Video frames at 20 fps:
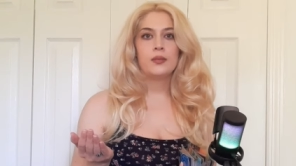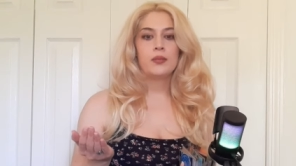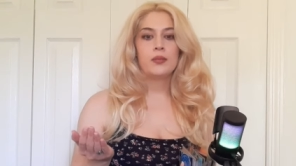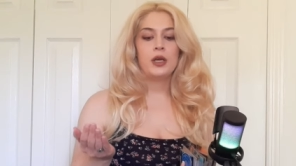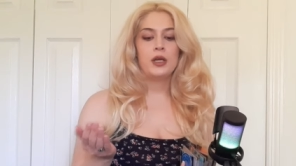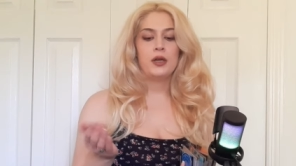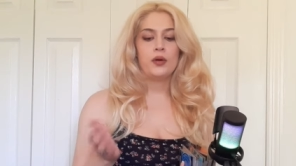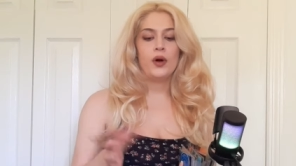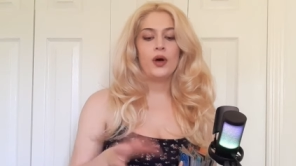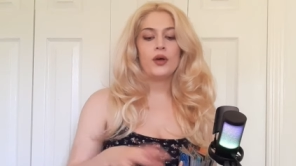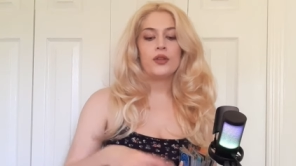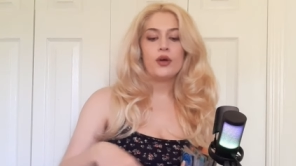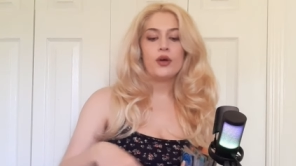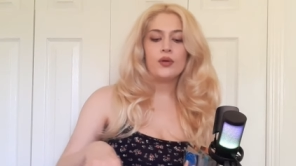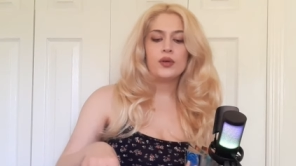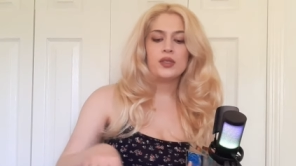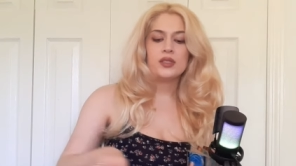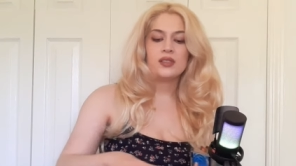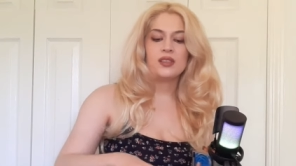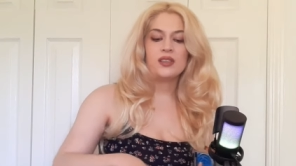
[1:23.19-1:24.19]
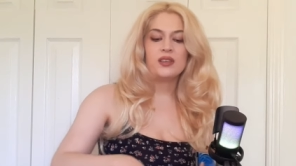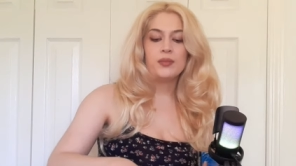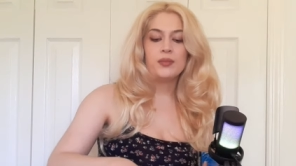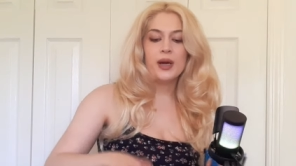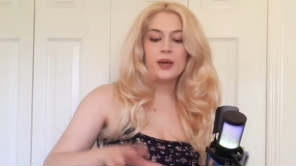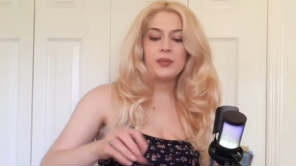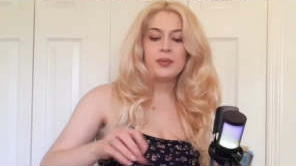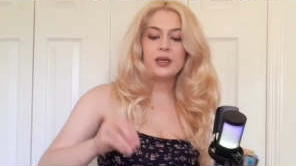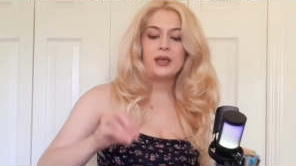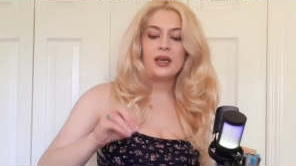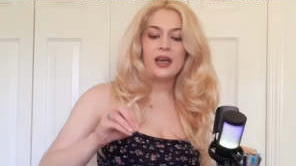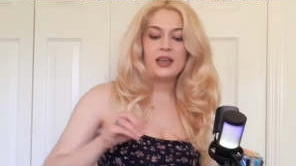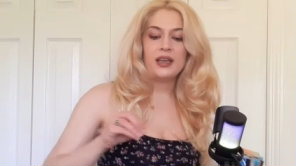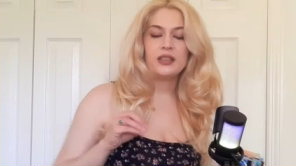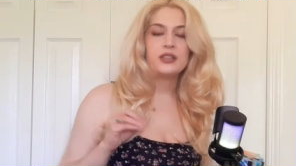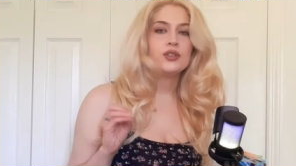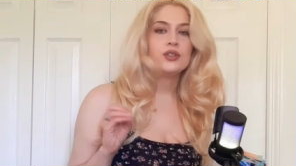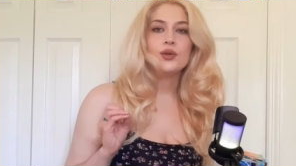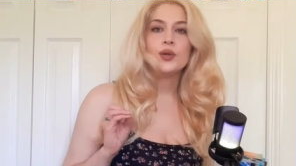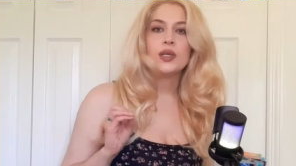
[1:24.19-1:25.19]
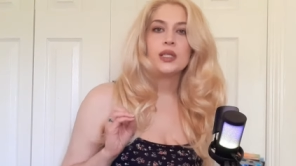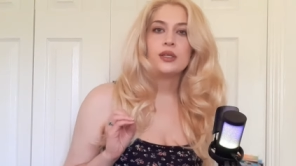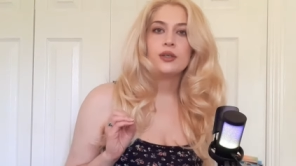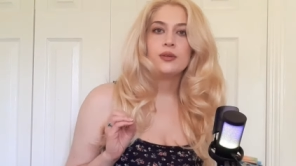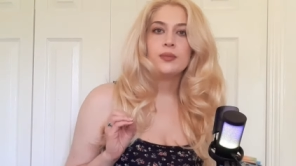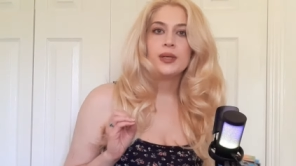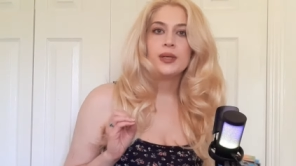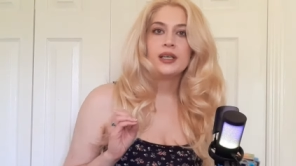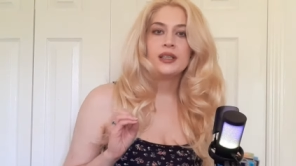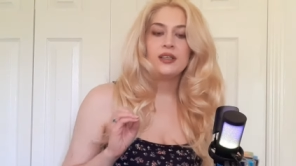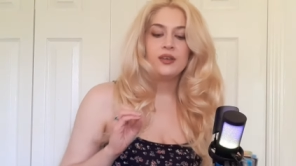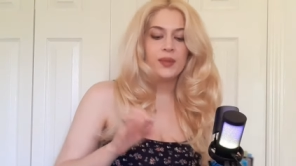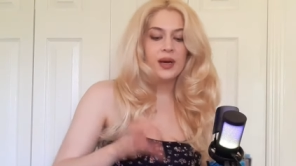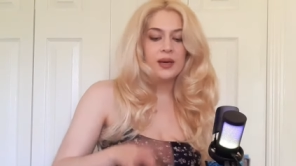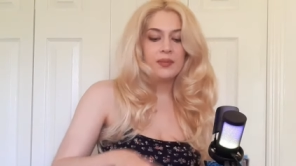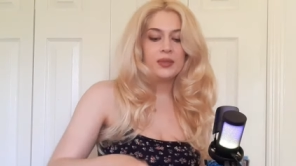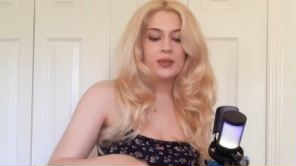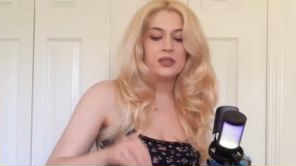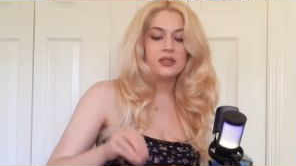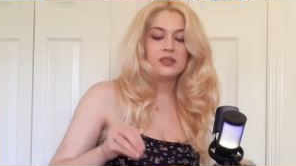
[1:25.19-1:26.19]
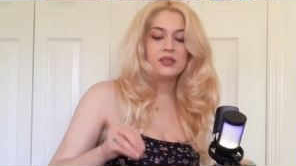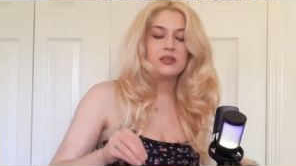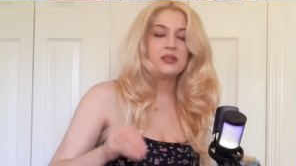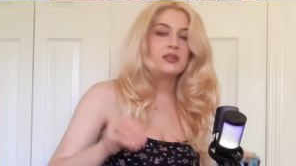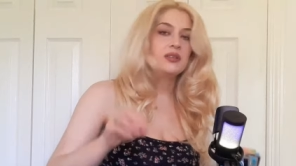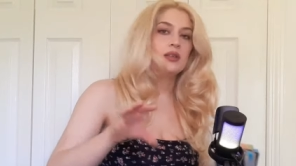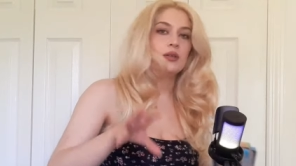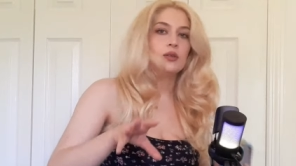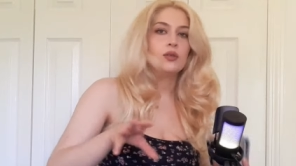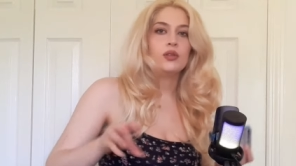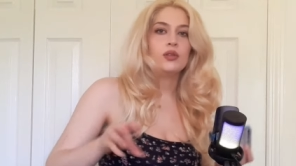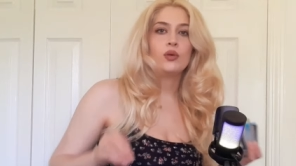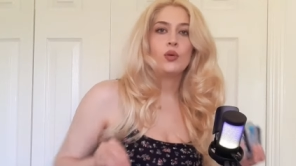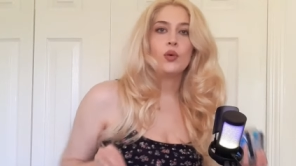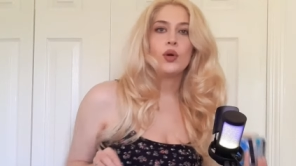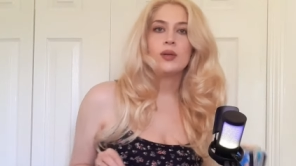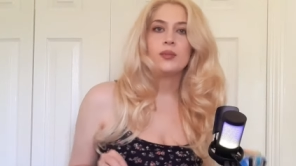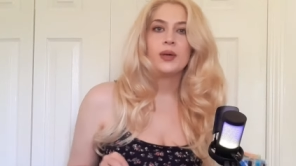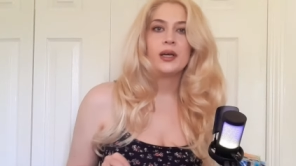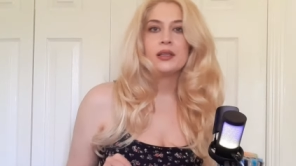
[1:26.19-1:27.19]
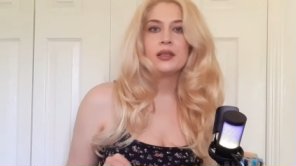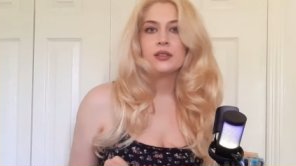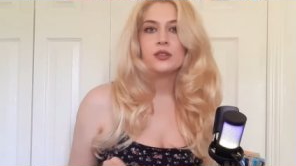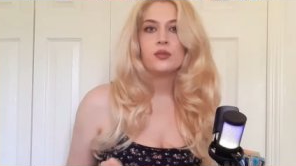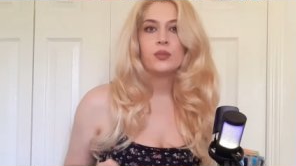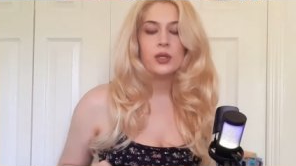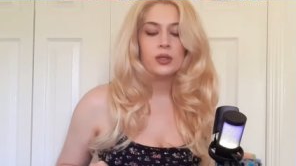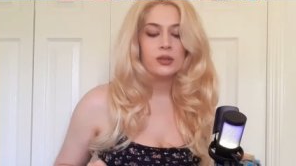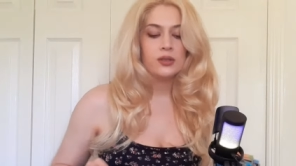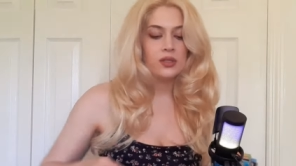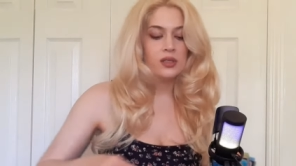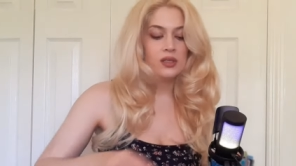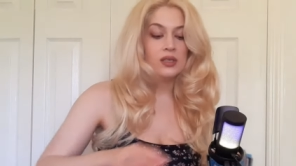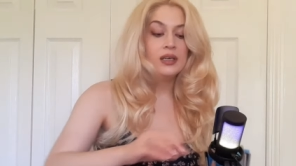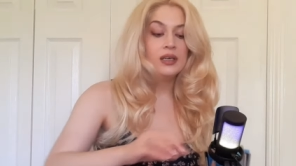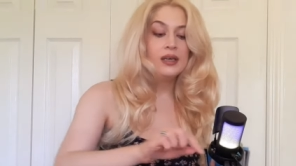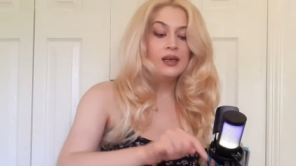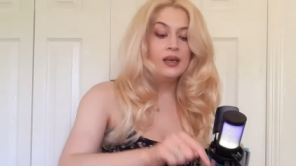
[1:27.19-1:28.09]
You know, although it still might be getting to you a little bit, you might be still a little annoyed by this person.